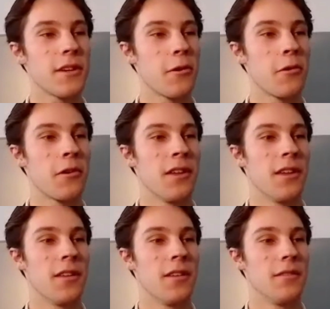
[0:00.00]
So,
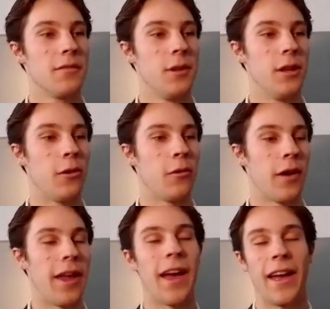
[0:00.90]

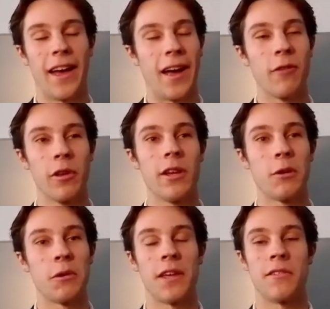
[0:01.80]
I really
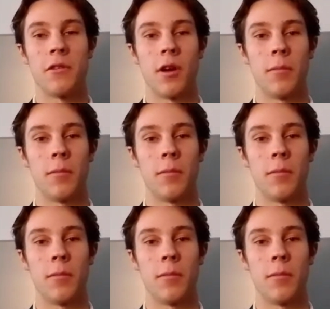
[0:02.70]
agree with that too.